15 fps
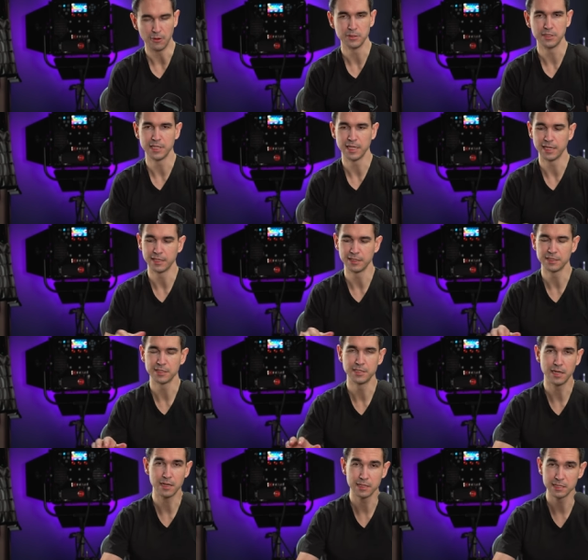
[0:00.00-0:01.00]
I would say
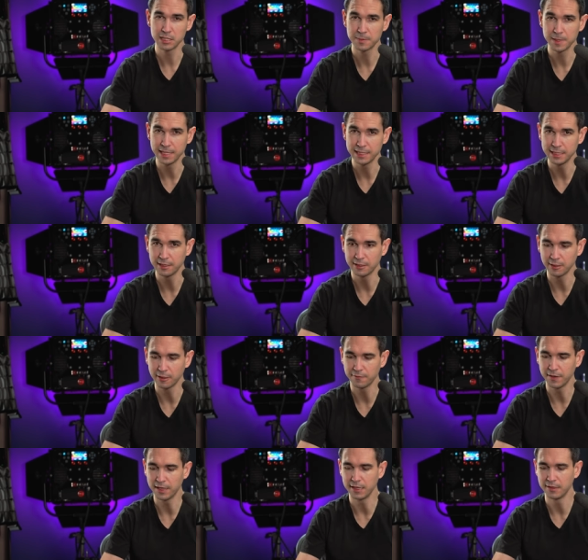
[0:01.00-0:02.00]
sell the Sigma
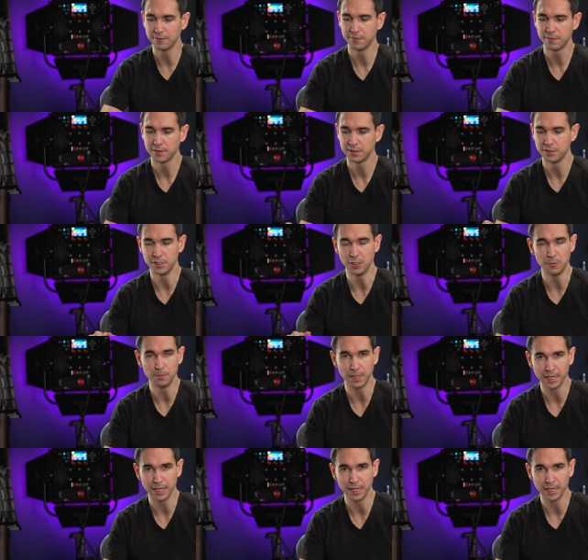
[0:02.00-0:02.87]
18-35, don't